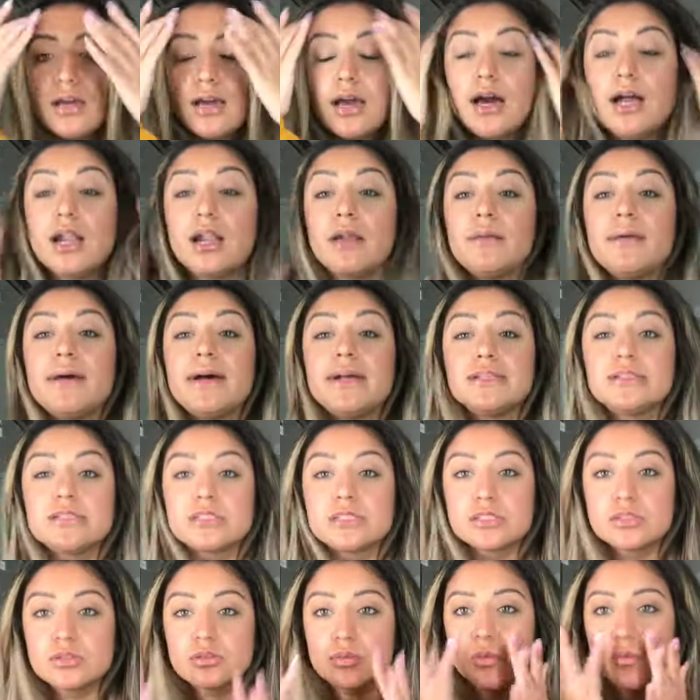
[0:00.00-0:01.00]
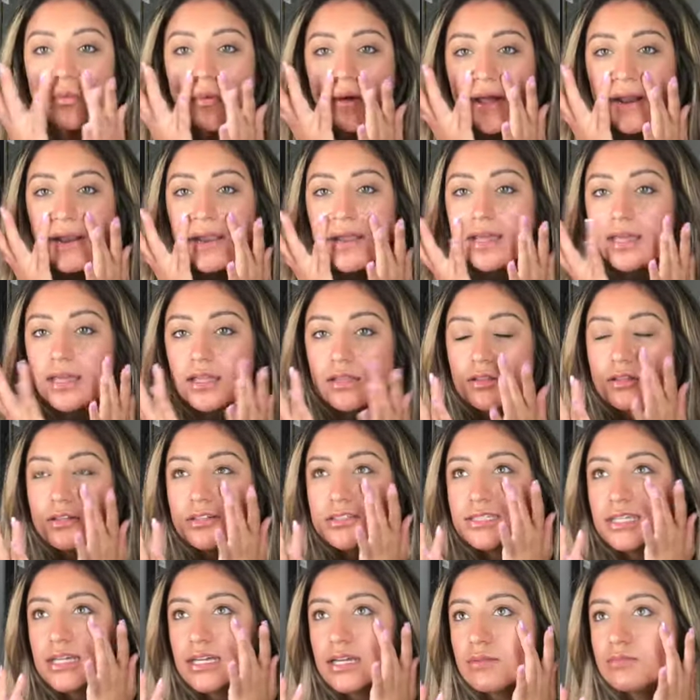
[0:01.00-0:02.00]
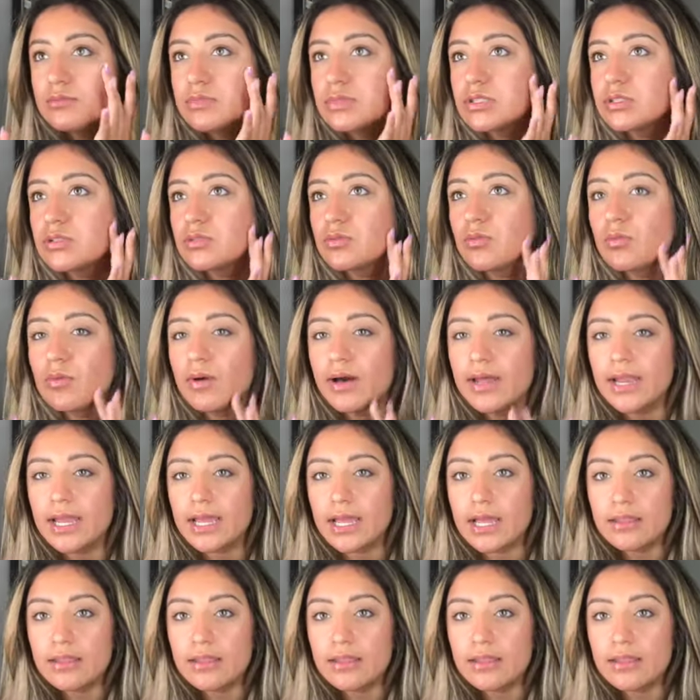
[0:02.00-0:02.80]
And I'm not sweating. It looks like I'm sweating.